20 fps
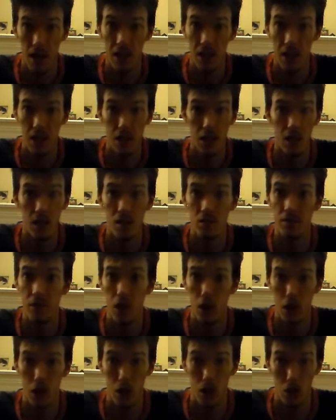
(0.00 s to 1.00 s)
I think he does a
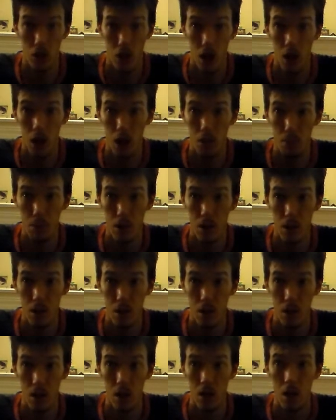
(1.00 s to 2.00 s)
very good job.
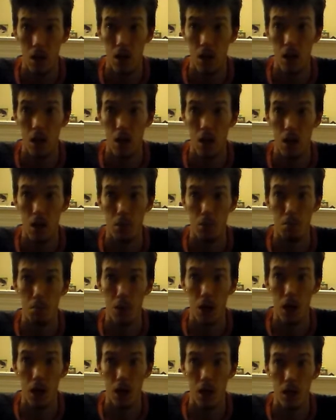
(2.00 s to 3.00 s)

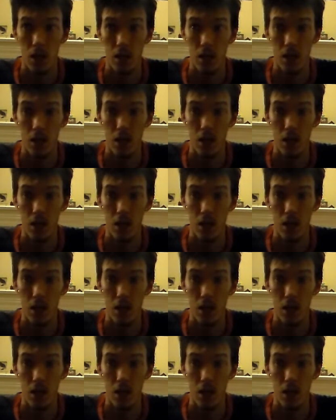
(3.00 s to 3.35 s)
But